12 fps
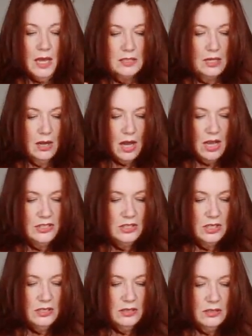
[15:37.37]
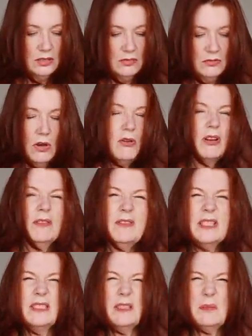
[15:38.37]
So I'm just not
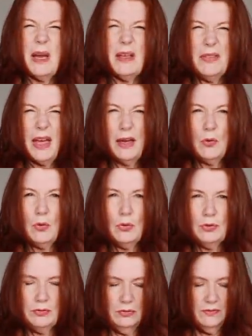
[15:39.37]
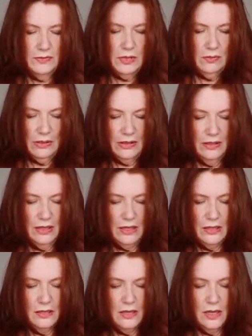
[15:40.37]
convinced about that order of doing things.